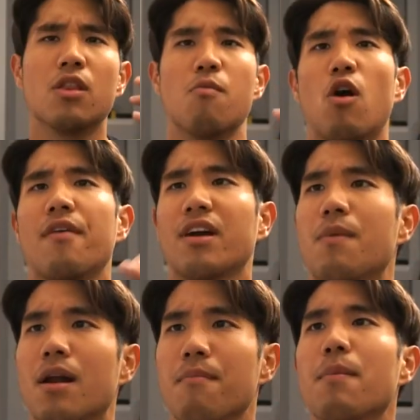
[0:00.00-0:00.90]
The more I think
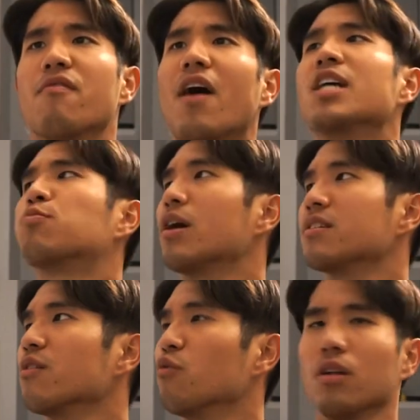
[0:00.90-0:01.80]
about it, maybe vice
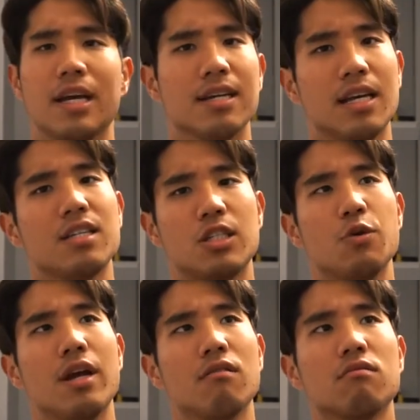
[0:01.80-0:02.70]
president really is a
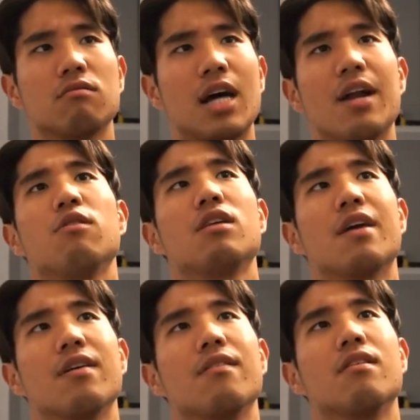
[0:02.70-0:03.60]
suiting title,
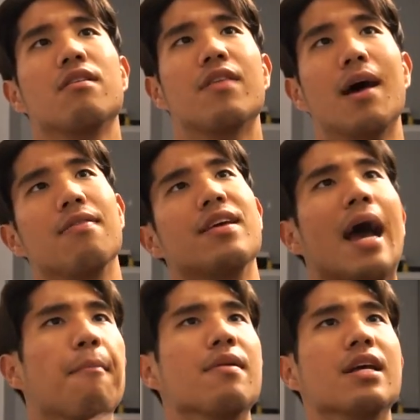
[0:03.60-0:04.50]
given that the
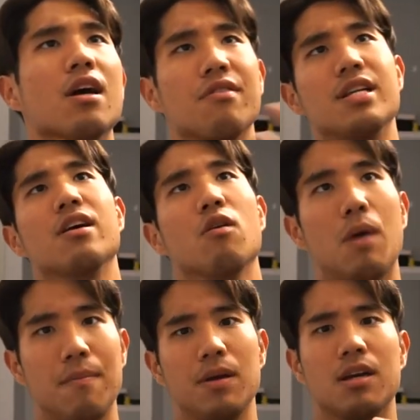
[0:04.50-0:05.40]
MD of a deal
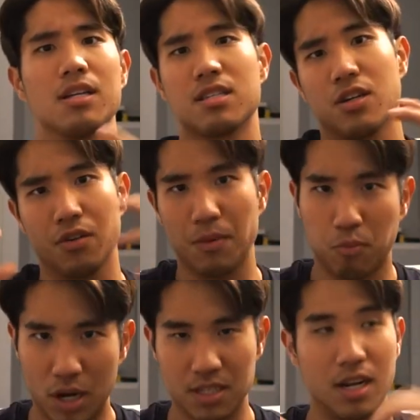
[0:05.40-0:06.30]
might be considered the
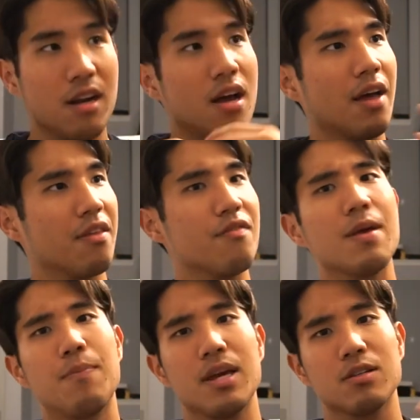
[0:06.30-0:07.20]
president, and the
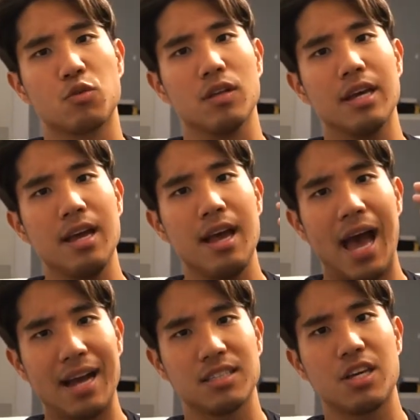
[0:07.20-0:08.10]
VP is really
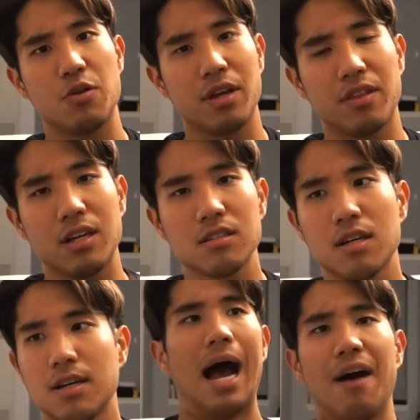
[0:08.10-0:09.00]
executing things
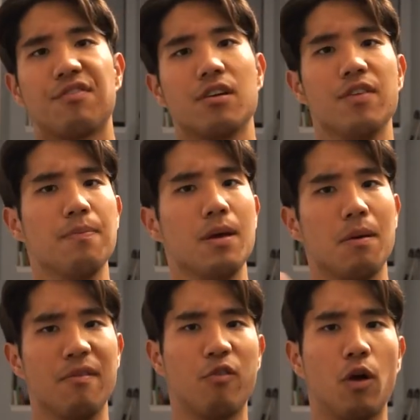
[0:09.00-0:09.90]
after VP
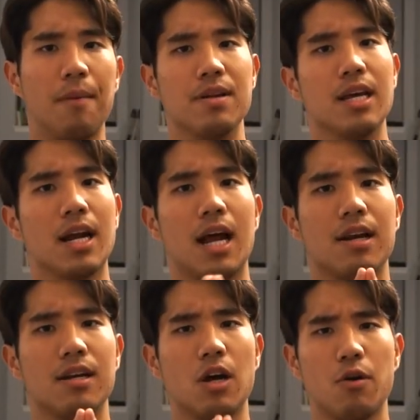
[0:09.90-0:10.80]
but before MD. And I
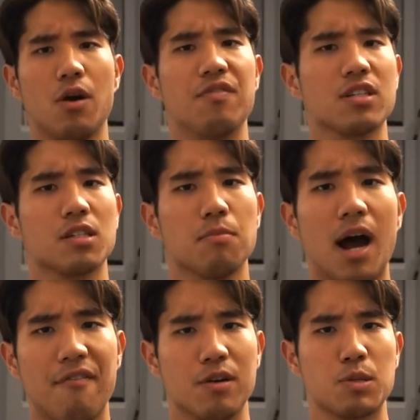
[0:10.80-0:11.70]
don't know if this is
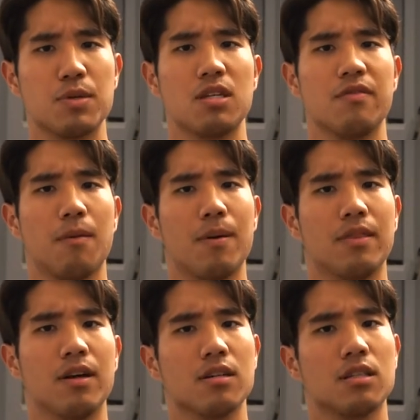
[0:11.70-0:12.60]
my firm specific,
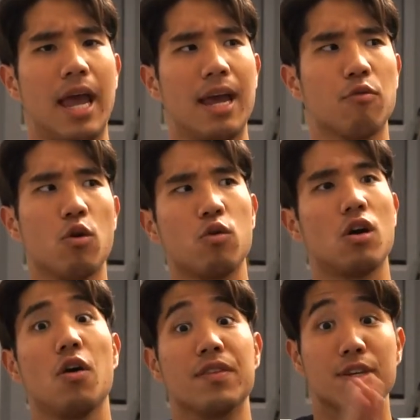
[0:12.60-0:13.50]
but there's a role
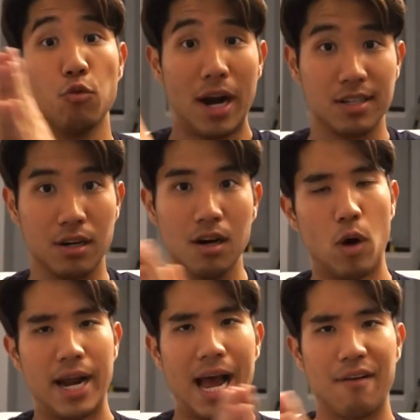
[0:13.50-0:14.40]
called director
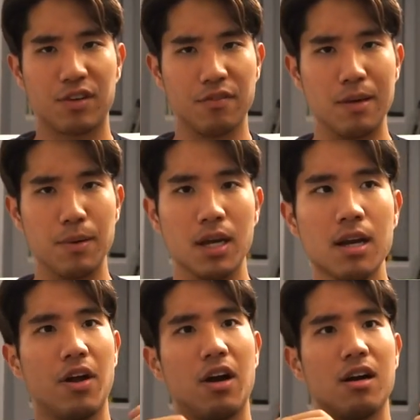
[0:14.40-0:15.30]
right after VP.
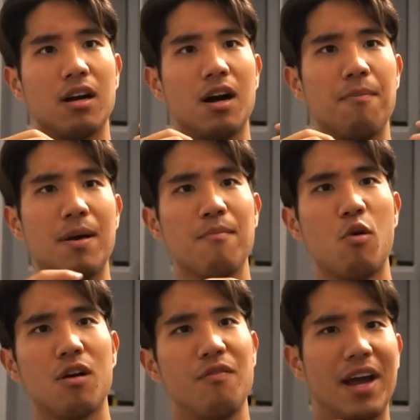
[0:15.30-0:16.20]
They're a bit
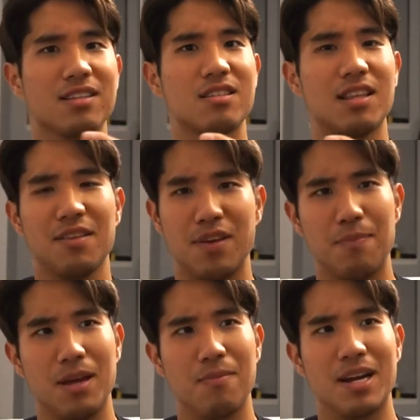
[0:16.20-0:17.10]
more advanced than the
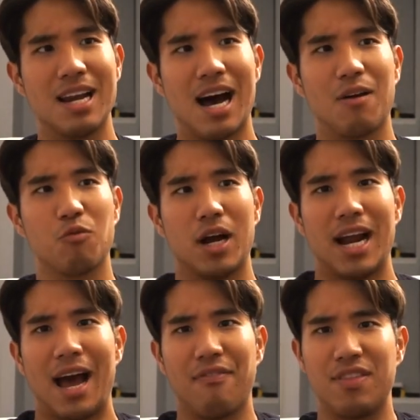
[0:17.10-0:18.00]
VP, but not right
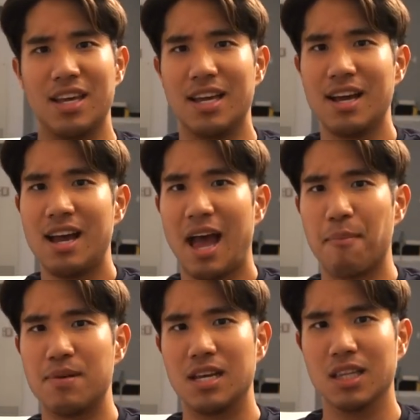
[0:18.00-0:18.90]
at the
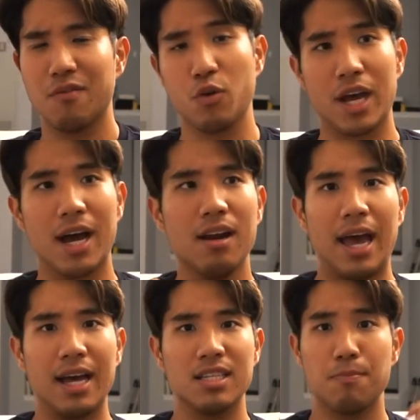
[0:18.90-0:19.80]
MD level yet.
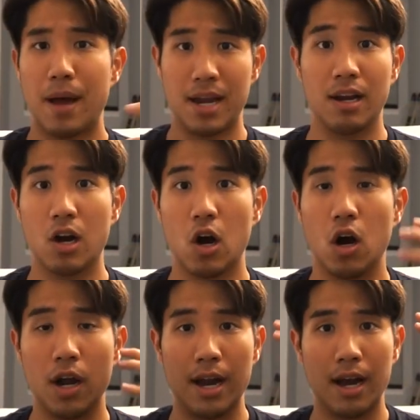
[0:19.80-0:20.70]
And depending
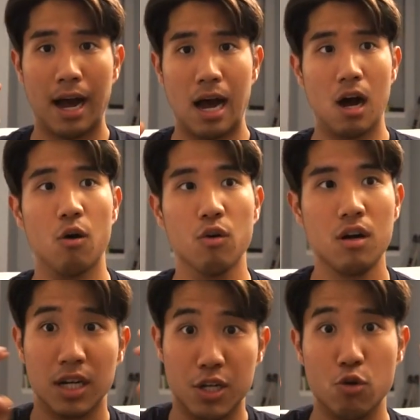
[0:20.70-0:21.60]
on how
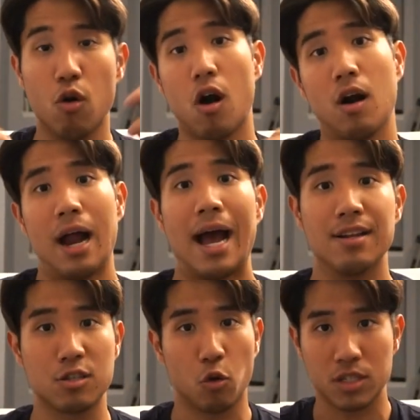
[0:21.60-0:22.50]
good you are
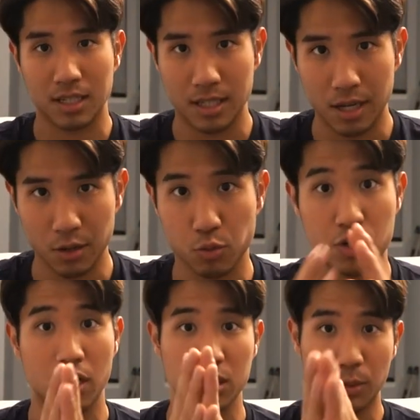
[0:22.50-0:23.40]
at sourcing deals, which
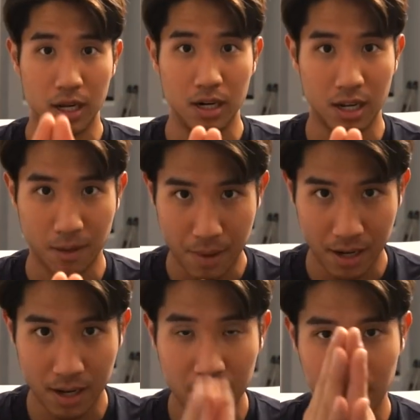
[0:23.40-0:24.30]
I'll explain in a
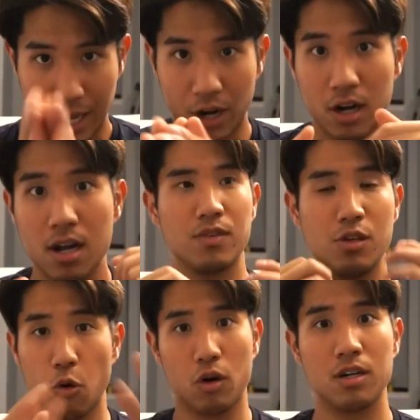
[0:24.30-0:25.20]
bit, later.
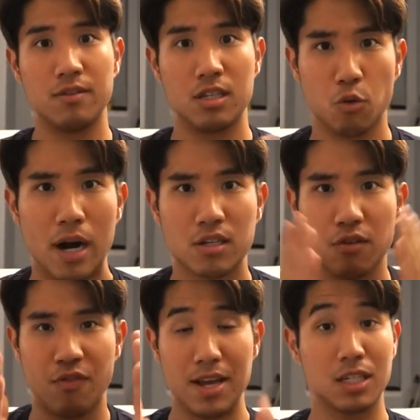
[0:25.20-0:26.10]
Your director
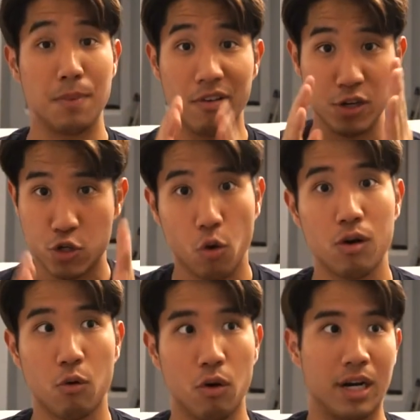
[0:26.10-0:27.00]
phase could be very
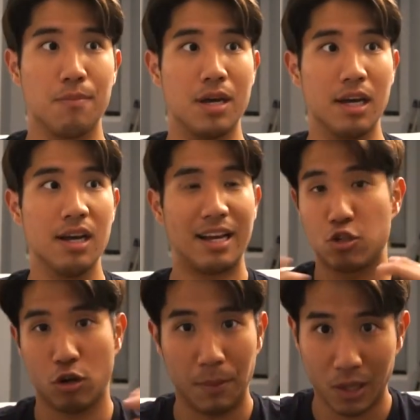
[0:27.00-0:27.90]
short or it could be
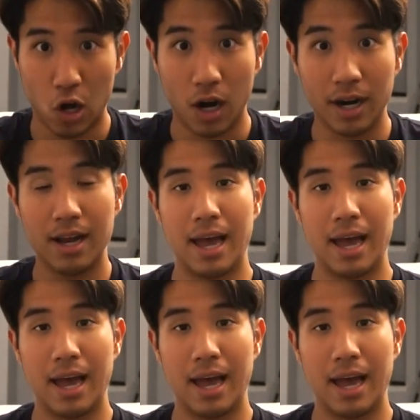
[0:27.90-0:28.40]
extremely long.